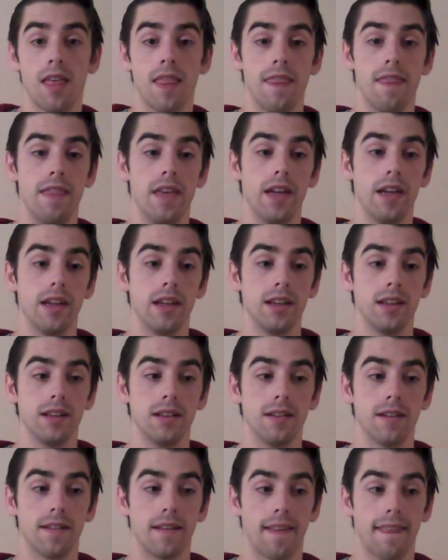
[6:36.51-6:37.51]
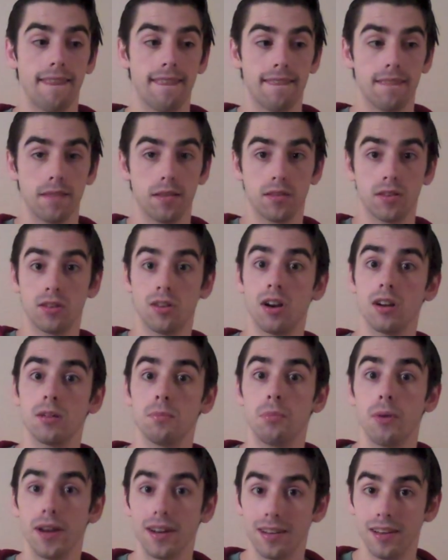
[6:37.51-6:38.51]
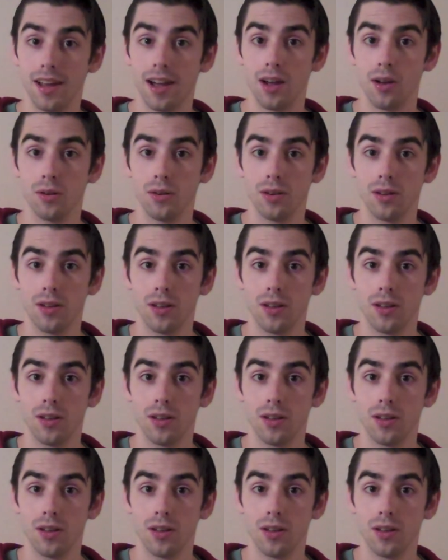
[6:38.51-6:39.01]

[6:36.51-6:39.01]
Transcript: they start to break down